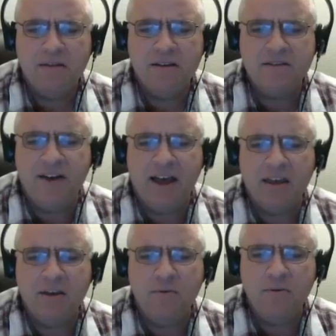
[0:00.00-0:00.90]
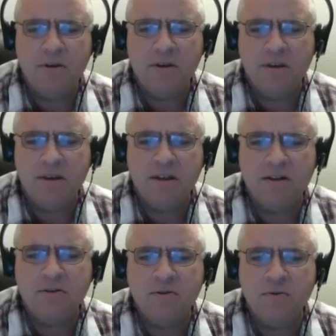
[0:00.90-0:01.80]
this value
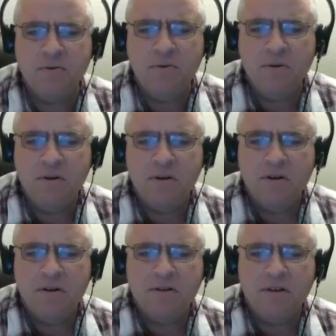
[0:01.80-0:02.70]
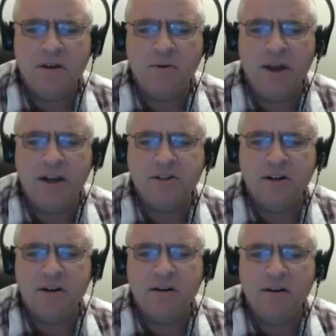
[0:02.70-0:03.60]
into the
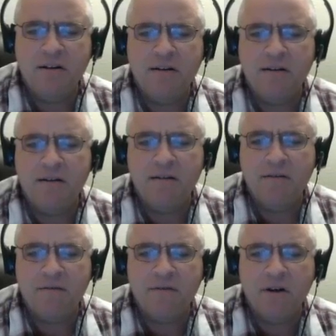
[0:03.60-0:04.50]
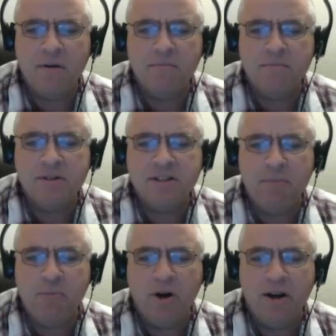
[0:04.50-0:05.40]
equation from
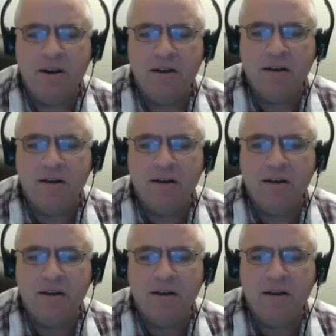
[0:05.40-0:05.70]
step 1.